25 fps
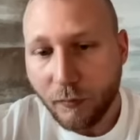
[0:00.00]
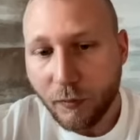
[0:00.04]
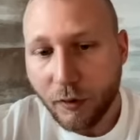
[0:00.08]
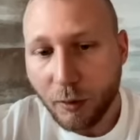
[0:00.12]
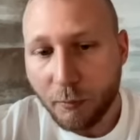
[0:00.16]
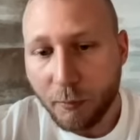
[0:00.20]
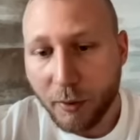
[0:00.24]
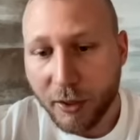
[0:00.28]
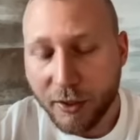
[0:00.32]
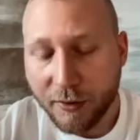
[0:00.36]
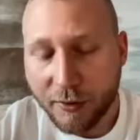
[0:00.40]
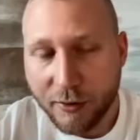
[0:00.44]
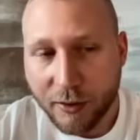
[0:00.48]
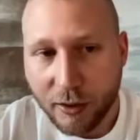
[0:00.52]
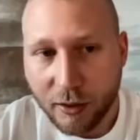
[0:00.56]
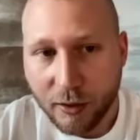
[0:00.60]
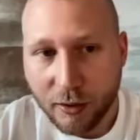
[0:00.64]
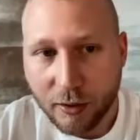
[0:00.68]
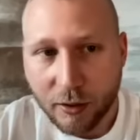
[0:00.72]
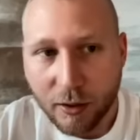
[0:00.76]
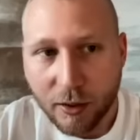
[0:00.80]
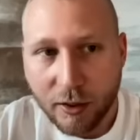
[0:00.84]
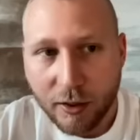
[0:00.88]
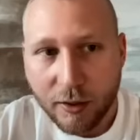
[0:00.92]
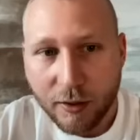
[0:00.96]
But I
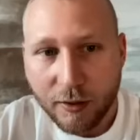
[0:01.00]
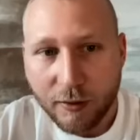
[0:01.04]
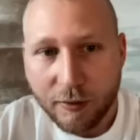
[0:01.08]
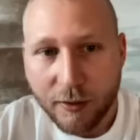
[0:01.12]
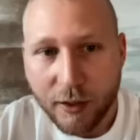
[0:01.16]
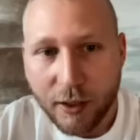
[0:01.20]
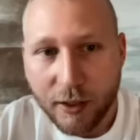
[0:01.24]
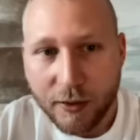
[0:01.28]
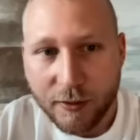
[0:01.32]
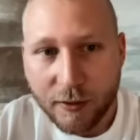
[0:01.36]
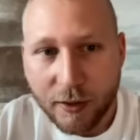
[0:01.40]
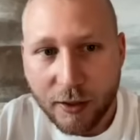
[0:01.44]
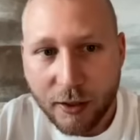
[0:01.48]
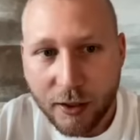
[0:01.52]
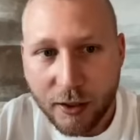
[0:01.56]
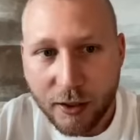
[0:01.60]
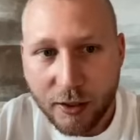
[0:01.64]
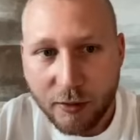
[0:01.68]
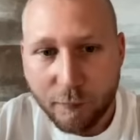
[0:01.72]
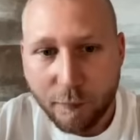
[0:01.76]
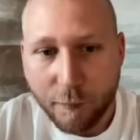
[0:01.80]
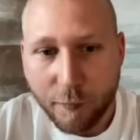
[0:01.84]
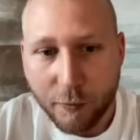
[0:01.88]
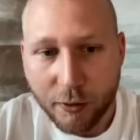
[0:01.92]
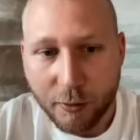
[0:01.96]
think that he
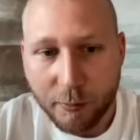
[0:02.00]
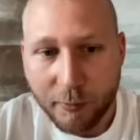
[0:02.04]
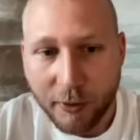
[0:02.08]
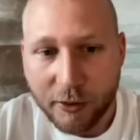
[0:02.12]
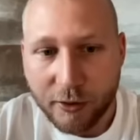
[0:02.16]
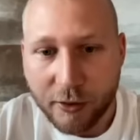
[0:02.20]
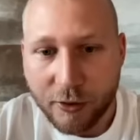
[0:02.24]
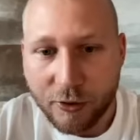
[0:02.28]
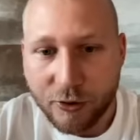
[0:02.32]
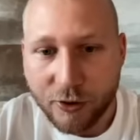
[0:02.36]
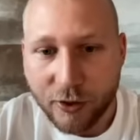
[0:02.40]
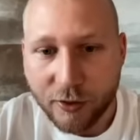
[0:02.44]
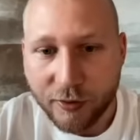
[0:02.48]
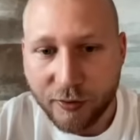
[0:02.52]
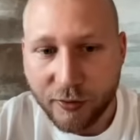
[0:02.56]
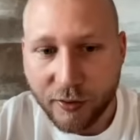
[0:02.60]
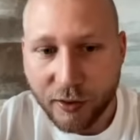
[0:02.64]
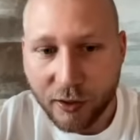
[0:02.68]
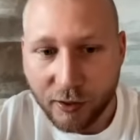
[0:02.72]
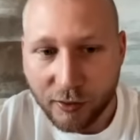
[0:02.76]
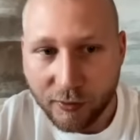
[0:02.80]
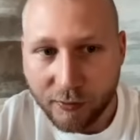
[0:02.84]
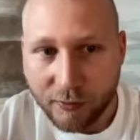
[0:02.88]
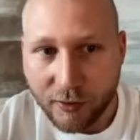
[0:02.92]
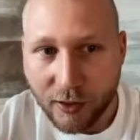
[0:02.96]
fundamentally just
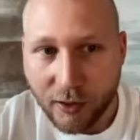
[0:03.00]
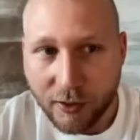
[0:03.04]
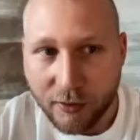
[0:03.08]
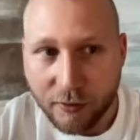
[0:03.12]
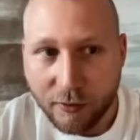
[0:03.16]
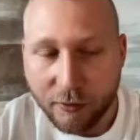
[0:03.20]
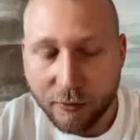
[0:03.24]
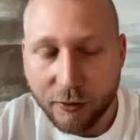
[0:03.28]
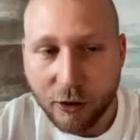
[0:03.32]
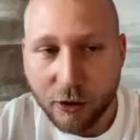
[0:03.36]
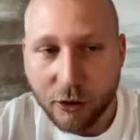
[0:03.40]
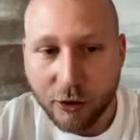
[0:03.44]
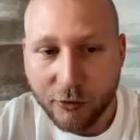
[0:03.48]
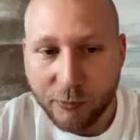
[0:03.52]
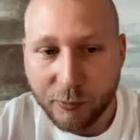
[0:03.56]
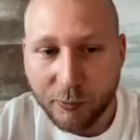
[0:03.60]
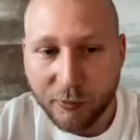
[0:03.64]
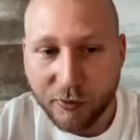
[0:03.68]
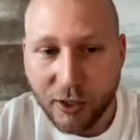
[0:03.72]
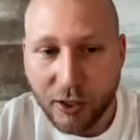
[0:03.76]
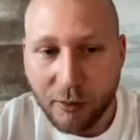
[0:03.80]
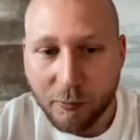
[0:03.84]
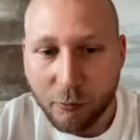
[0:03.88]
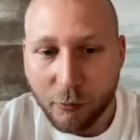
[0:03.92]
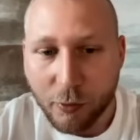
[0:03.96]
thinks that the Cosmos
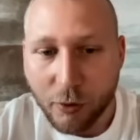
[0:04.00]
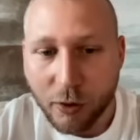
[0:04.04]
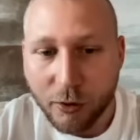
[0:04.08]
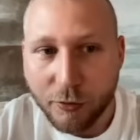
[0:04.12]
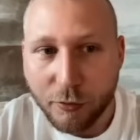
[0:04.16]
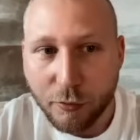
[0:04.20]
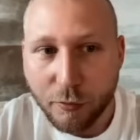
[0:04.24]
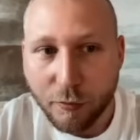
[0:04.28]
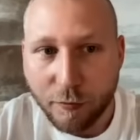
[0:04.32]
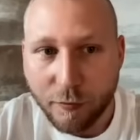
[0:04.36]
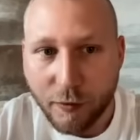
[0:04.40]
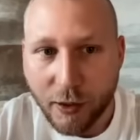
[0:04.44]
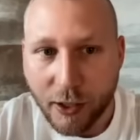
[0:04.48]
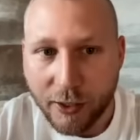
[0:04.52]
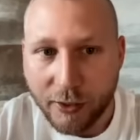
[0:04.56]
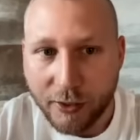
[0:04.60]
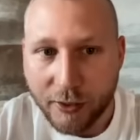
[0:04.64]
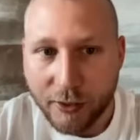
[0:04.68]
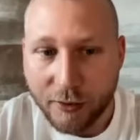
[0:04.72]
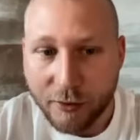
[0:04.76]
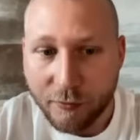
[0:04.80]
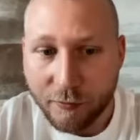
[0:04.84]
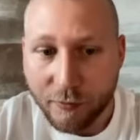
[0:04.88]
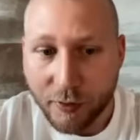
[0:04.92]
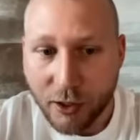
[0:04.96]
Hub will do fine in
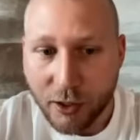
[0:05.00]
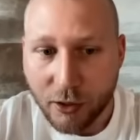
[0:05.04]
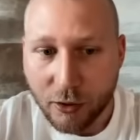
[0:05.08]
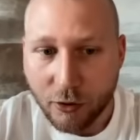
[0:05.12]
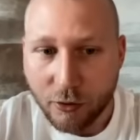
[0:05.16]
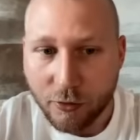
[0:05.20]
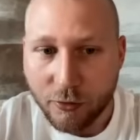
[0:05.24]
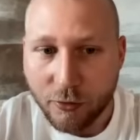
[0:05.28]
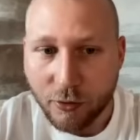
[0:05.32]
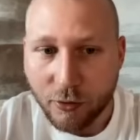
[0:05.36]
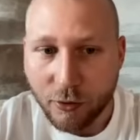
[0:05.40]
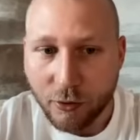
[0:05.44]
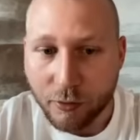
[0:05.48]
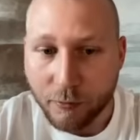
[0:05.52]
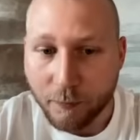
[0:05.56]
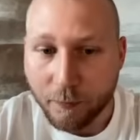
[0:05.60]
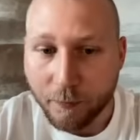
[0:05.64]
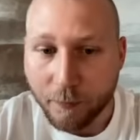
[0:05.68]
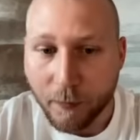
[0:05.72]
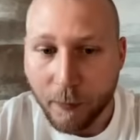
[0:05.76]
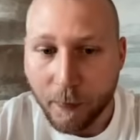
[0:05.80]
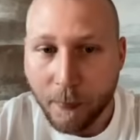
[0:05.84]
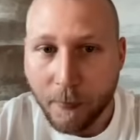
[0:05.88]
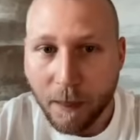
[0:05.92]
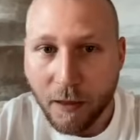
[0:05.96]
the very long term.
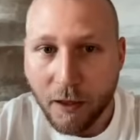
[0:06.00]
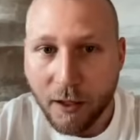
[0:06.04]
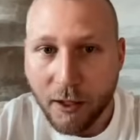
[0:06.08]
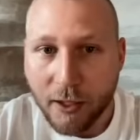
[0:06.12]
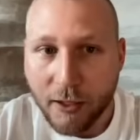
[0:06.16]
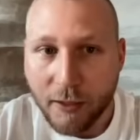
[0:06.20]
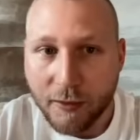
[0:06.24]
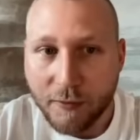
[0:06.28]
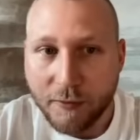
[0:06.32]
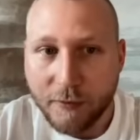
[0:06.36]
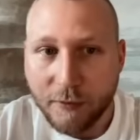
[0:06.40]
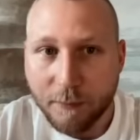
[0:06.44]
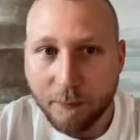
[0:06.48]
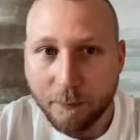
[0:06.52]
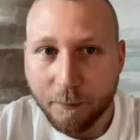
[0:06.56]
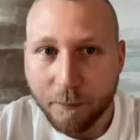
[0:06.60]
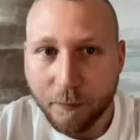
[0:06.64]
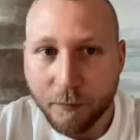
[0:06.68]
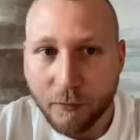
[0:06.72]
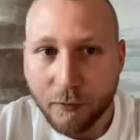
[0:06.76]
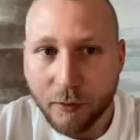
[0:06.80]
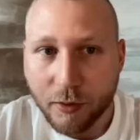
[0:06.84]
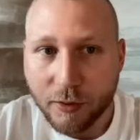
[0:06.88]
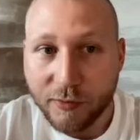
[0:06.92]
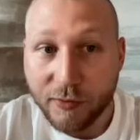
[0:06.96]
And
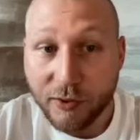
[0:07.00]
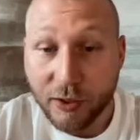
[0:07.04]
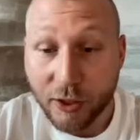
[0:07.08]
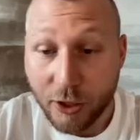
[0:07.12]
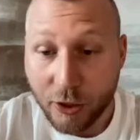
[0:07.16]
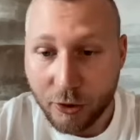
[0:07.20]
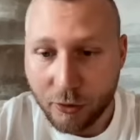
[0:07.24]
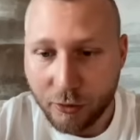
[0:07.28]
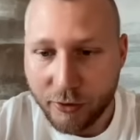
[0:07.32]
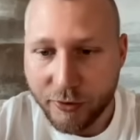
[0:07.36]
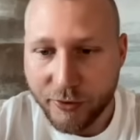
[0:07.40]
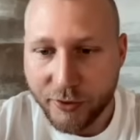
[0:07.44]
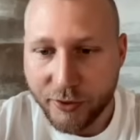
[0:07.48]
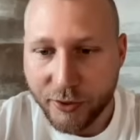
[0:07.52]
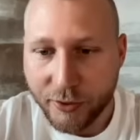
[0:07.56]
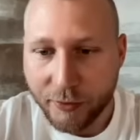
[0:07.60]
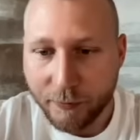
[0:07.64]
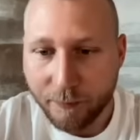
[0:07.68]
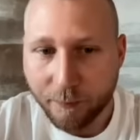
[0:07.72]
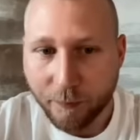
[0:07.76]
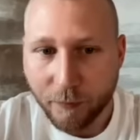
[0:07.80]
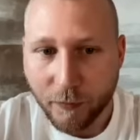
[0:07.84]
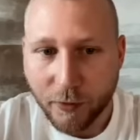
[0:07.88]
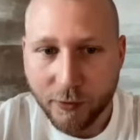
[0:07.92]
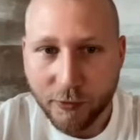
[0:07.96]
security
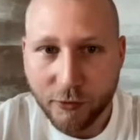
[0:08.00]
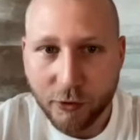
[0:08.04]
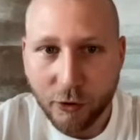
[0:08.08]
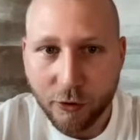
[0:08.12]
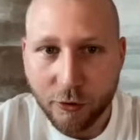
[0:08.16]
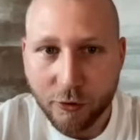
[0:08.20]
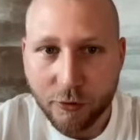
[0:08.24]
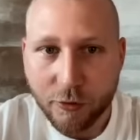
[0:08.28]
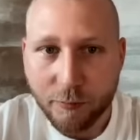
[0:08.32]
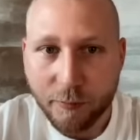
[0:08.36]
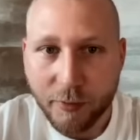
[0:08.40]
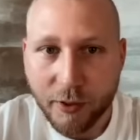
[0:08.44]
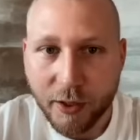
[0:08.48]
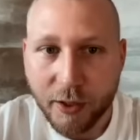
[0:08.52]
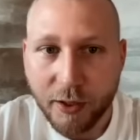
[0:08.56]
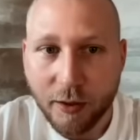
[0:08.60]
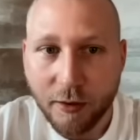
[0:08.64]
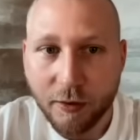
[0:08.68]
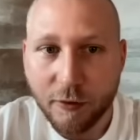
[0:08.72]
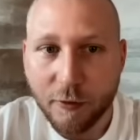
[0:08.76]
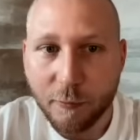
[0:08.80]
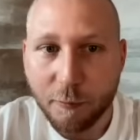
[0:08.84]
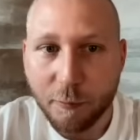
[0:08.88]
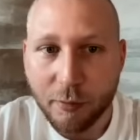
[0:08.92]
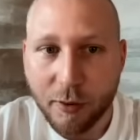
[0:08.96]
is going to be
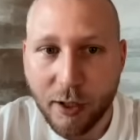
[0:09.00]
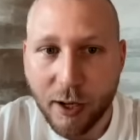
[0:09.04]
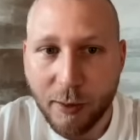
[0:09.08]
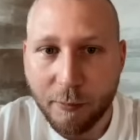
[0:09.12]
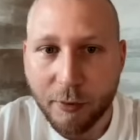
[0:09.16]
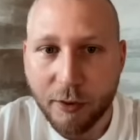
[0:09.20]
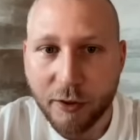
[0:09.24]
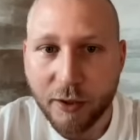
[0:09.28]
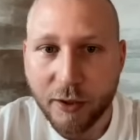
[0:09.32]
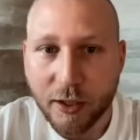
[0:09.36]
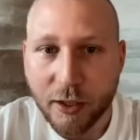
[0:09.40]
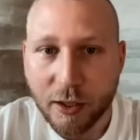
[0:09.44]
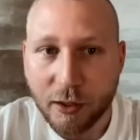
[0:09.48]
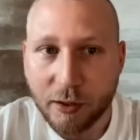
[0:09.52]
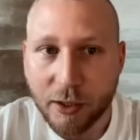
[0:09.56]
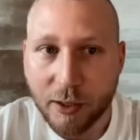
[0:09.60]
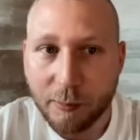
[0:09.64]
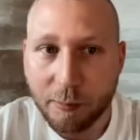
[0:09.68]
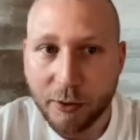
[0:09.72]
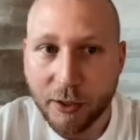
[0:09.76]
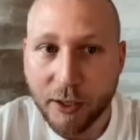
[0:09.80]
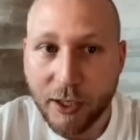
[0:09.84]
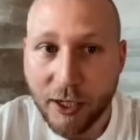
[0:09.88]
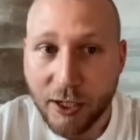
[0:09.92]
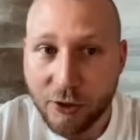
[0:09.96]
the primary killer
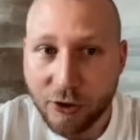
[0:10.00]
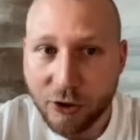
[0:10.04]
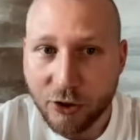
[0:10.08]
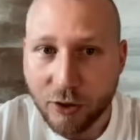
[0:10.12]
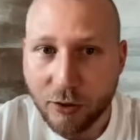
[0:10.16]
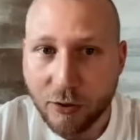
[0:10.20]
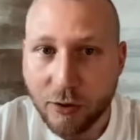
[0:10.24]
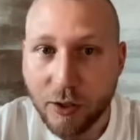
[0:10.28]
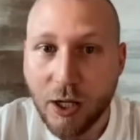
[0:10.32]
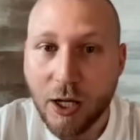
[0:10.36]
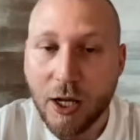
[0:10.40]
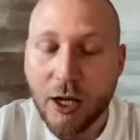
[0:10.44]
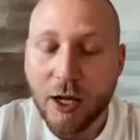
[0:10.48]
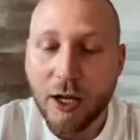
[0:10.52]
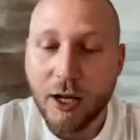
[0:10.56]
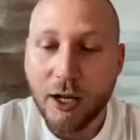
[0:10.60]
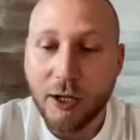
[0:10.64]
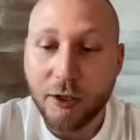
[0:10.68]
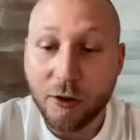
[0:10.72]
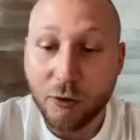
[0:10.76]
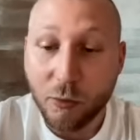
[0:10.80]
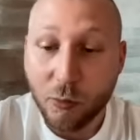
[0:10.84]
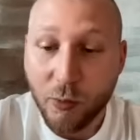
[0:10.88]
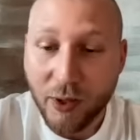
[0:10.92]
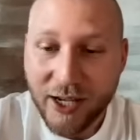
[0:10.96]
application, and
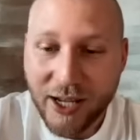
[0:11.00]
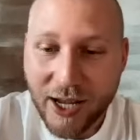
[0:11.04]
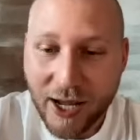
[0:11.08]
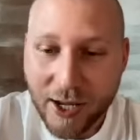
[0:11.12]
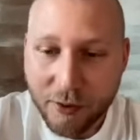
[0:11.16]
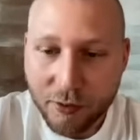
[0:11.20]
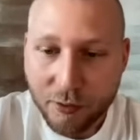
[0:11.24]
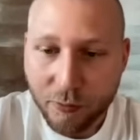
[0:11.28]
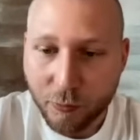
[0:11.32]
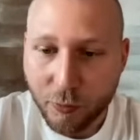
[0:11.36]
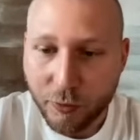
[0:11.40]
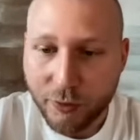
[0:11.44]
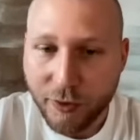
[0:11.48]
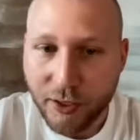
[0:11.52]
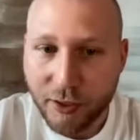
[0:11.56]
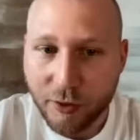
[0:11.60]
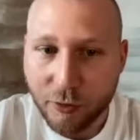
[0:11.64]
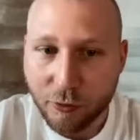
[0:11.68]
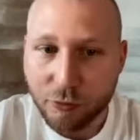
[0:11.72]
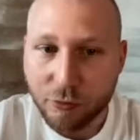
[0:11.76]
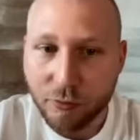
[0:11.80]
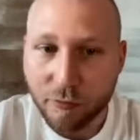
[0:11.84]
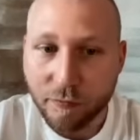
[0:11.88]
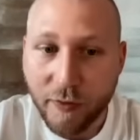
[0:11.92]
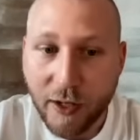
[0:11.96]
the way Atom would then
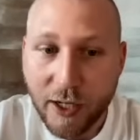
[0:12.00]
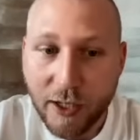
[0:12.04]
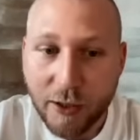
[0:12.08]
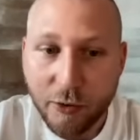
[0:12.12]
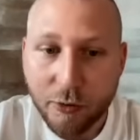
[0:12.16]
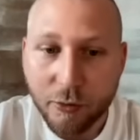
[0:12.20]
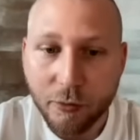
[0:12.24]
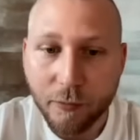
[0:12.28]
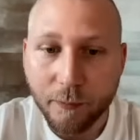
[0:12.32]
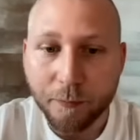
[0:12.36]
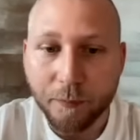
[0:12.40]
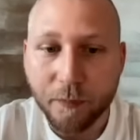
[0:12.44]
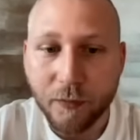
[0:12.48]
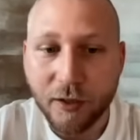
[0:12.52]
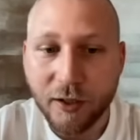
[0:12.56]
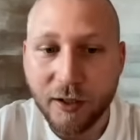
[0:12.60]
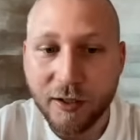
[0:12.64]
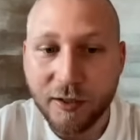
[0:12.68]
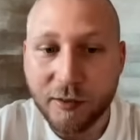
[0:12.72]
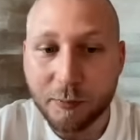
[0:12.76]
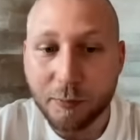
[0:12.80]
accrue value is